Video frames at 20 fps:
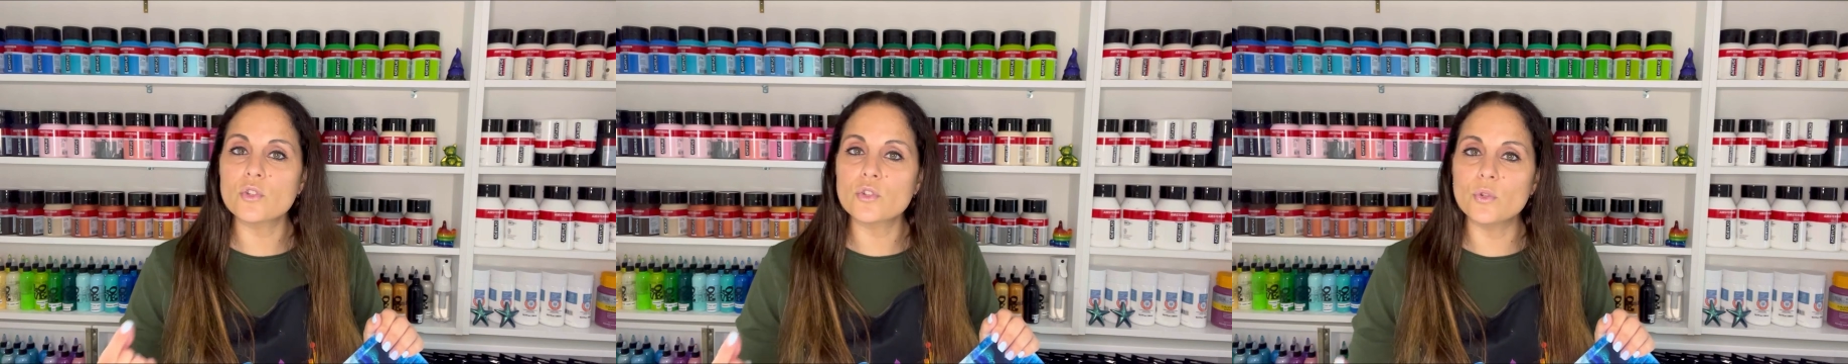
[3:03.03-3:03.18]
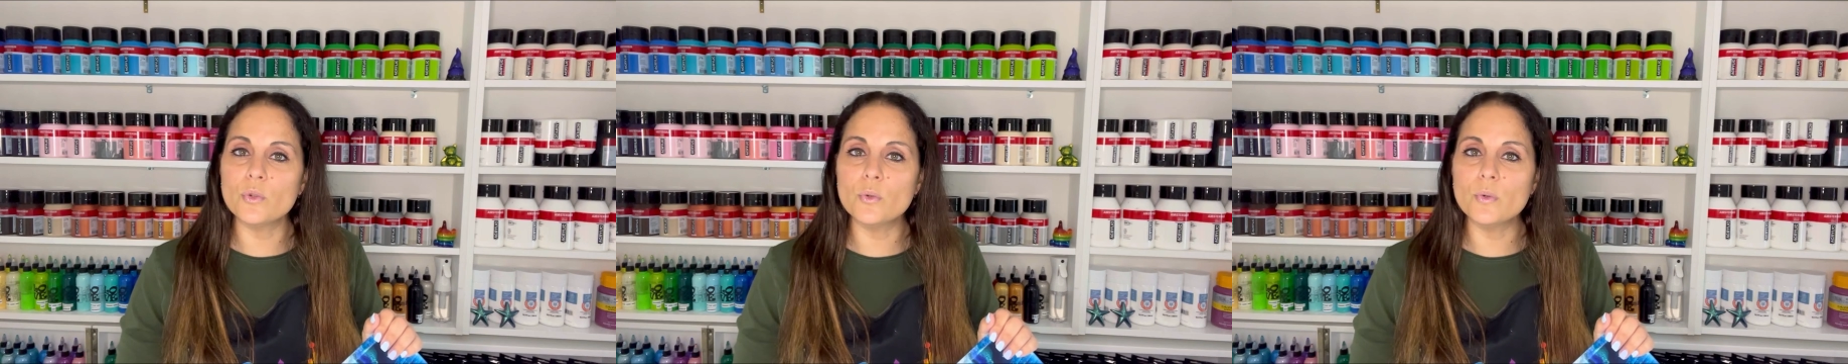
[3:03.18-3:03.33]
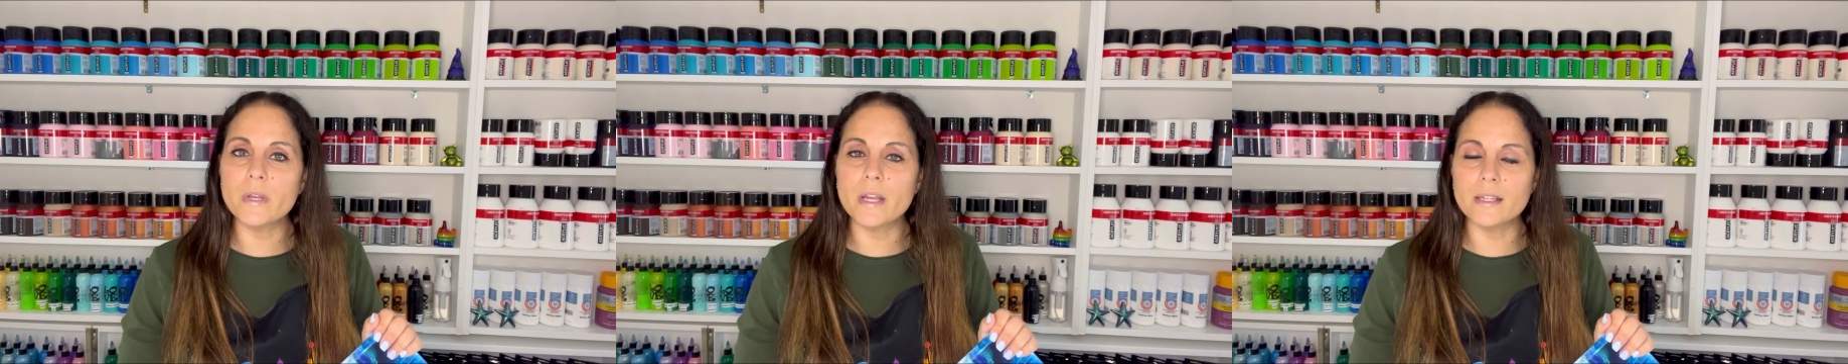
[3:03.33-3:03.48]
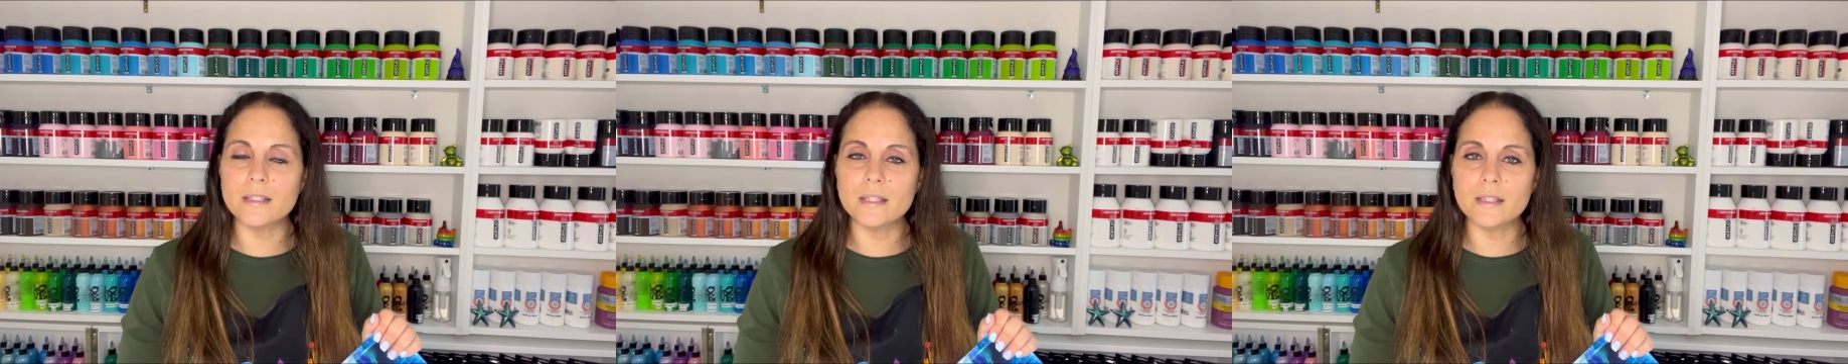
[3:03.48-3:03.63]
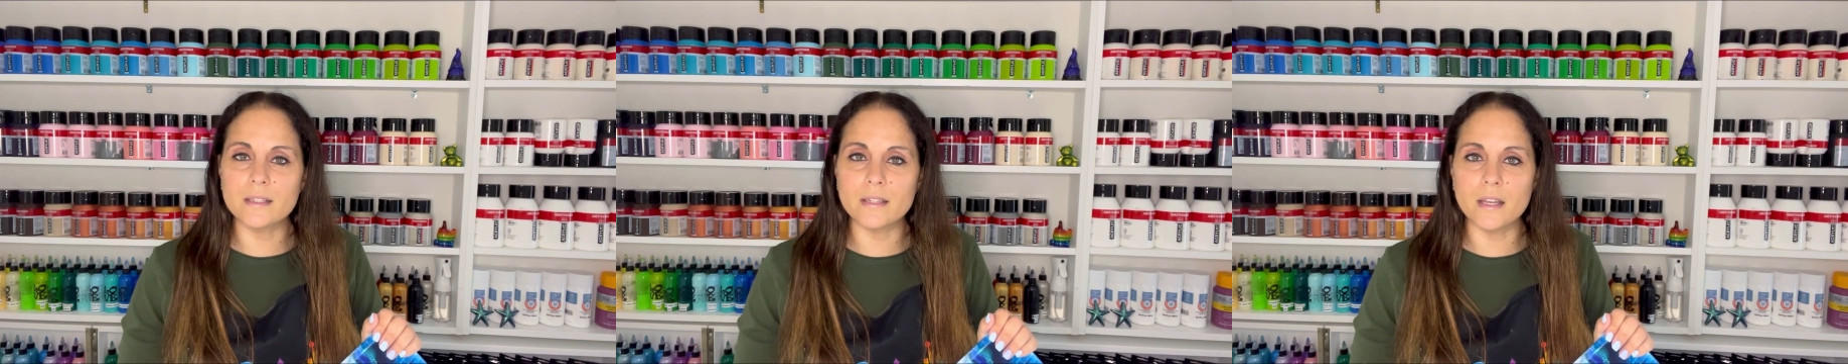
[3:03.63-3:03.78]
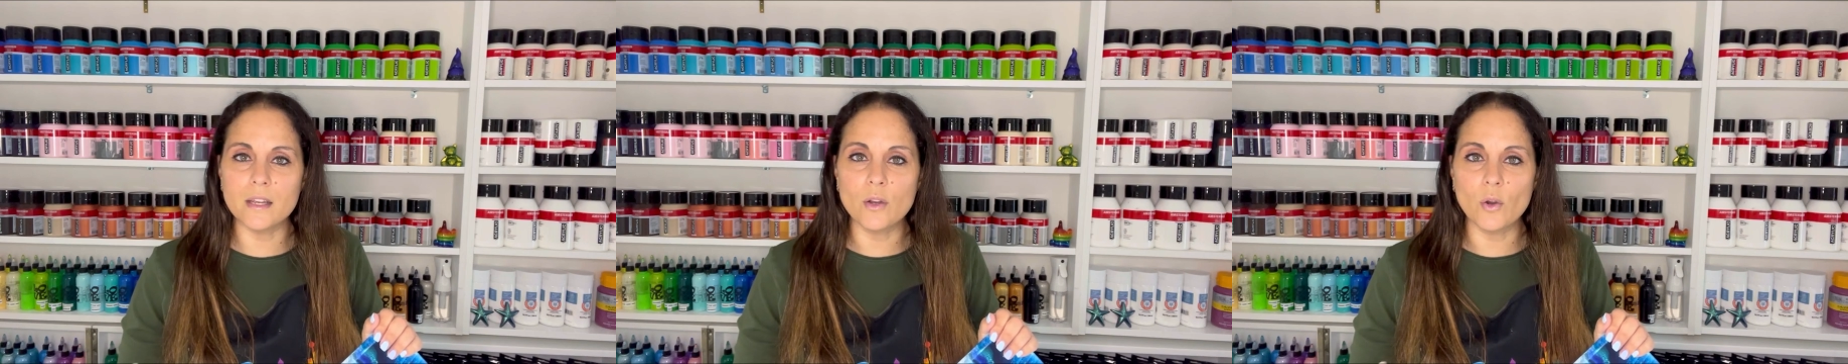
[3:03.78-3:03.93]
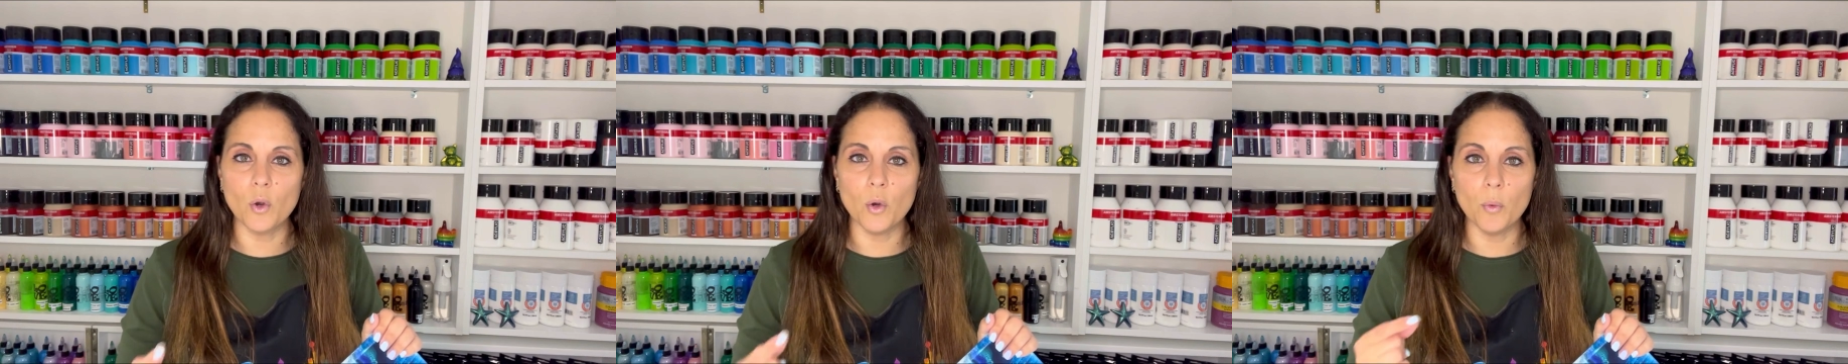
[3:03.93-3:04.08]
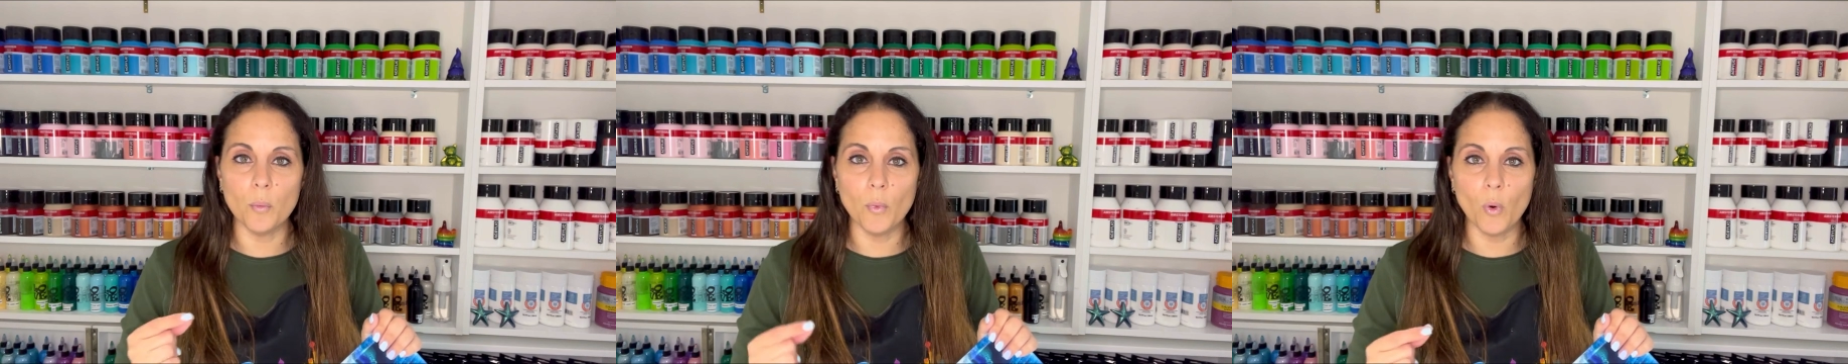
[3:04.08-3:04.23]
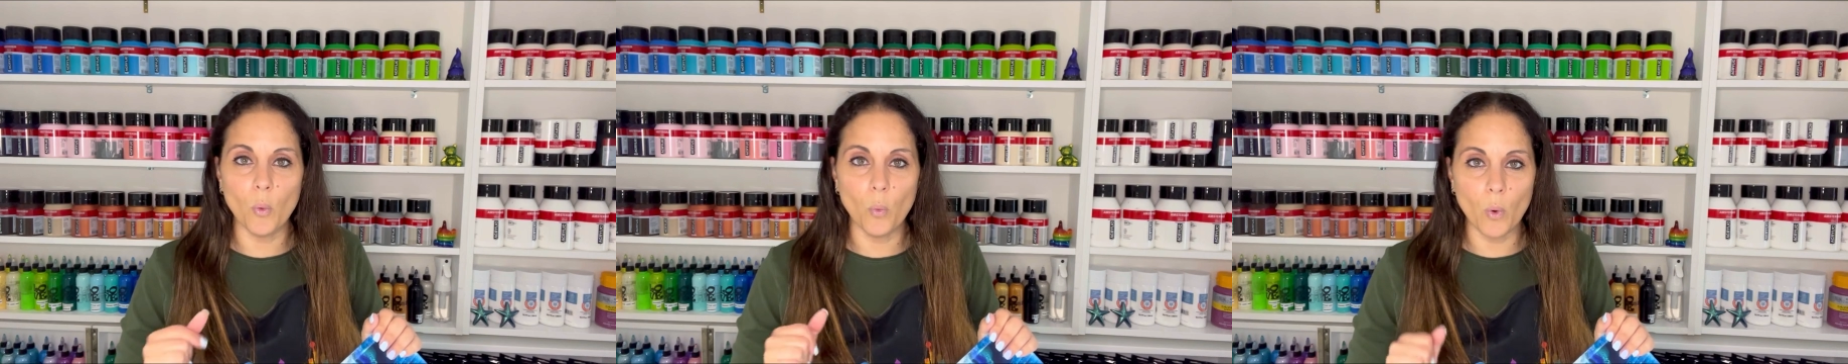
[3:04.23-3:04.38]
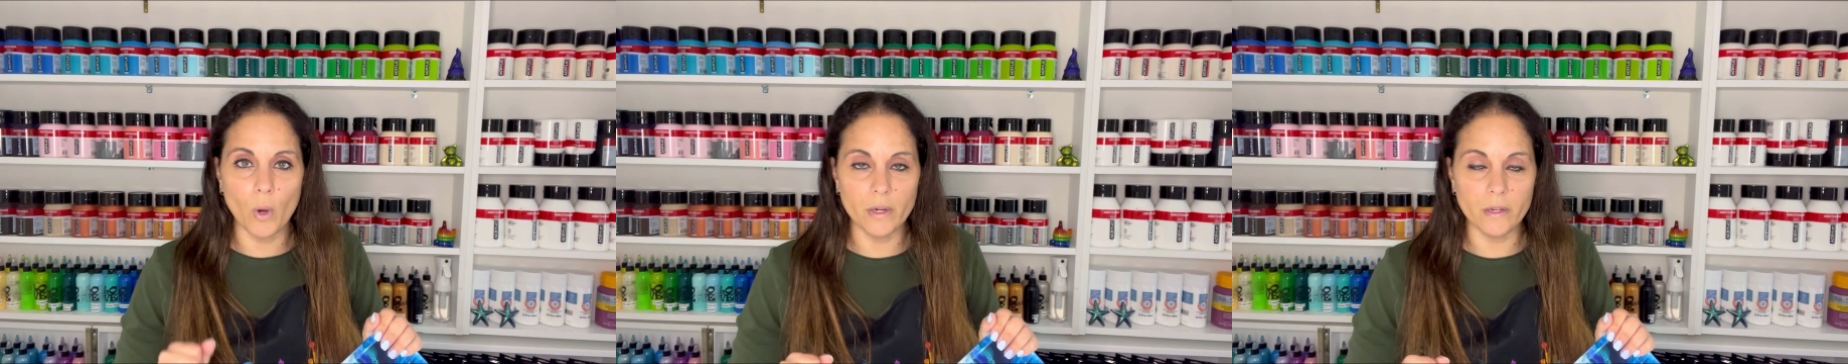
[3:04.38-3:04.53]
So you get to take home
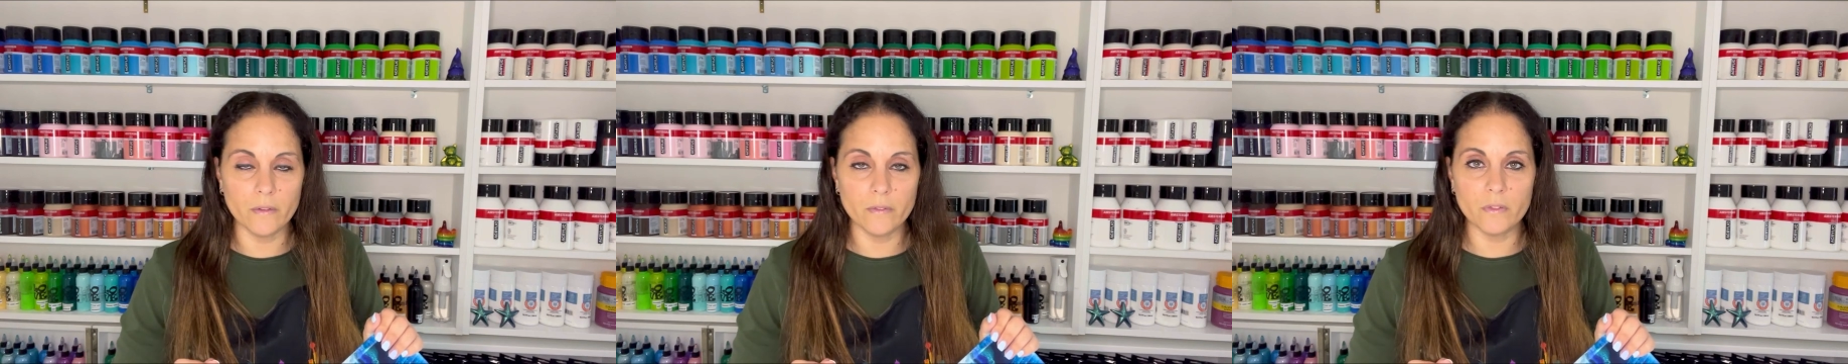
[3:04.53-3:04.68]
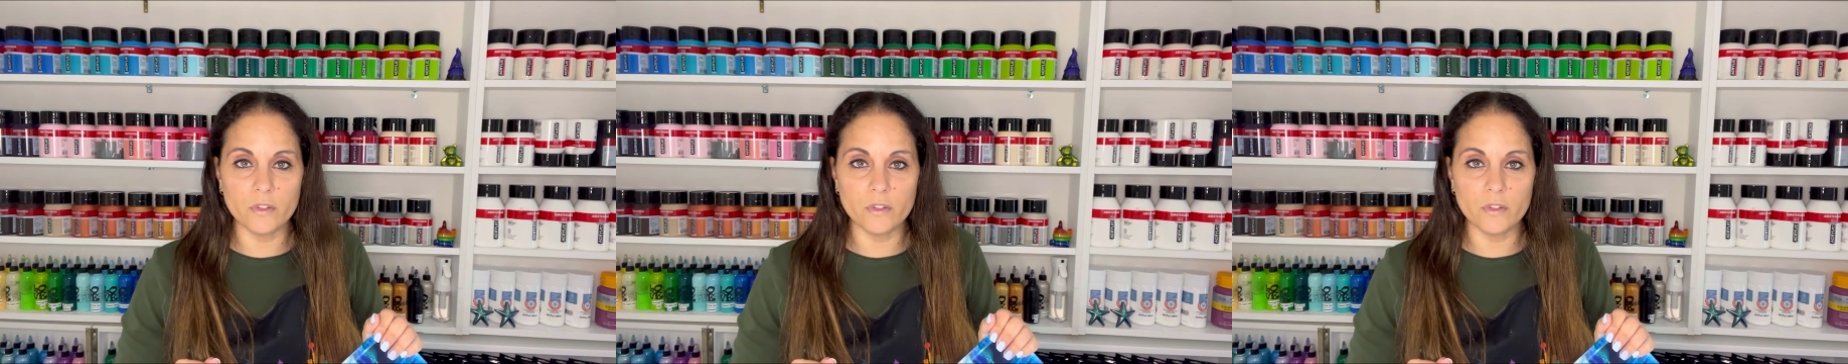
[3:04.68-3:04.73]
one of